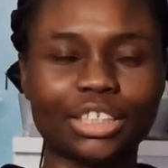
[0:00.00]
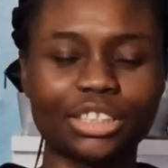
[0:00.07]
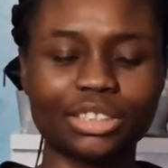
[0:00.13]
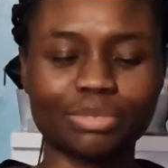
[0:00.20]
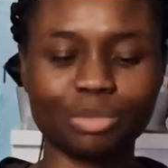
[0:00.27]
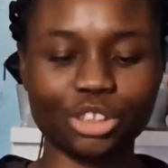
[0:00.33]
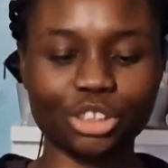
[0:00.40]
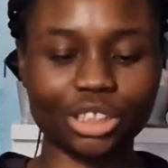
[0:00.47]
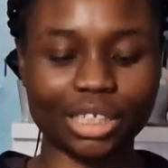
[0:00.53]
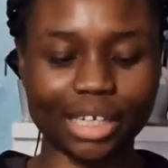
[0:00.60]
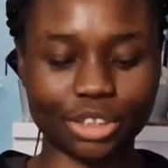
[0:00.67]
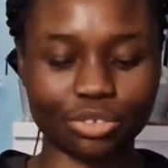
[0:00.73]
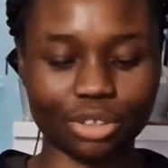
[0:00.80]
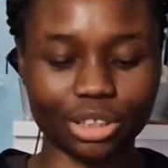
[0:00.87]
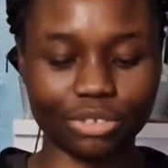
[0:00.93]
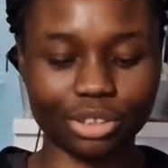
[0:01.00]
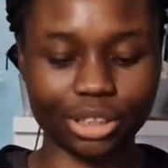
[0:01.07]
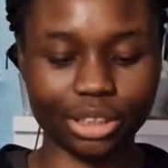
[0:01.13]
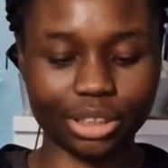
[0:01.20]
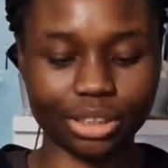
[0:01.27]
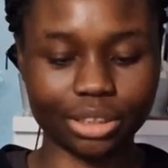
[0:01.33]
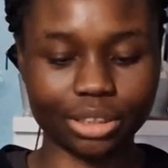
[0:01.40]
would you say natural
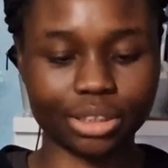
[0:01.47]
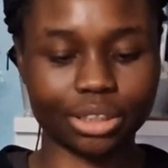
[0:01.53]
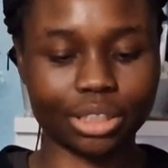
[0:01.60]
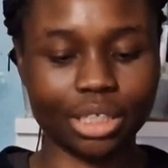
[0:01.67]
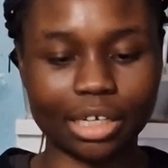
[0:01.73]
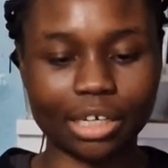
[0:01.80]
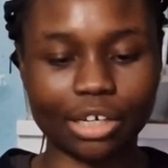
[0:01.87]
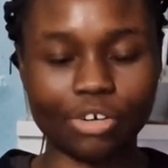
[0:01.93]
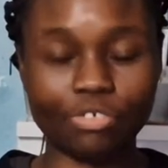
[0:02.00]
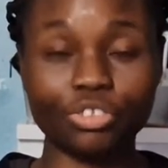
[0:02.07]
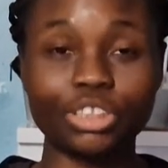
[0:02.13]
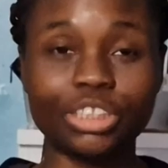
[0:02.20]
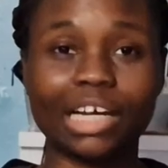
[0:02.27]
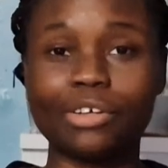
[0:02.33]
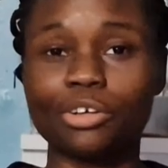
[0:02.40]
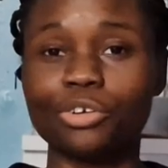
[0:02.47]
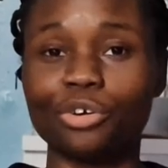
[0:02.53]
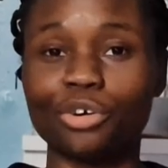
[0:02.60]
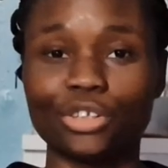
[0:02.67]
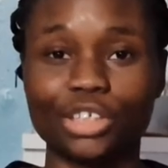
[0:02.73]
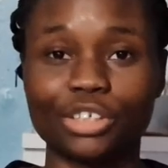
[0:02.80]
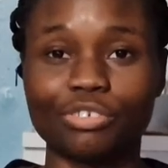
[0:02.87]
ingredients? Obviously I don't know
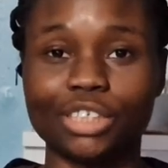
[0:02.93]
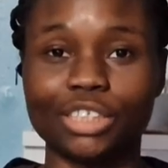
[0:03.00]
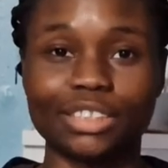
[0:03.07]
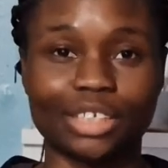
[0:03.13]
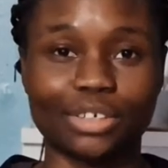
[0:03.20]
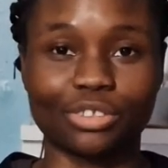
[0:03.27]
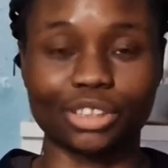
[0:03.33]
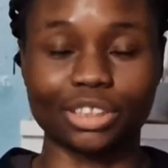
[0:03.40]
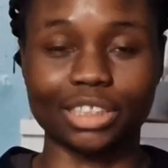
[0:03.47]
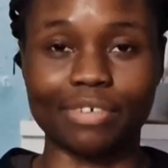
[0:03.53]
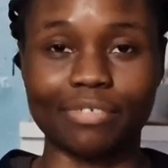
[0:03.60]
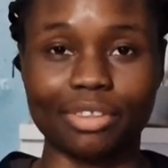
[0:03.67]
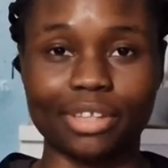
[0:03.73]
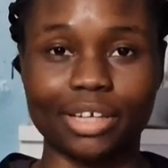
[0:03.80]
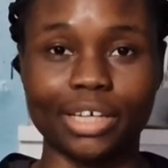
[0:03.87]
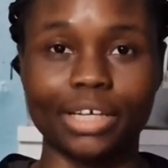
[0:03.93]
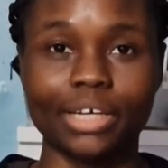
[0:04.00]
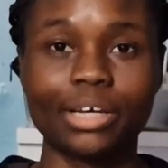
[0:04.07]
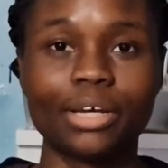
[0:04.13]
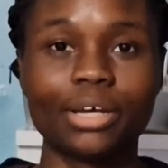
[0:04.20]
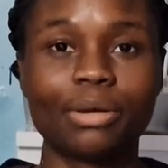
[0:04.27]
all the ingredients that goes into everything,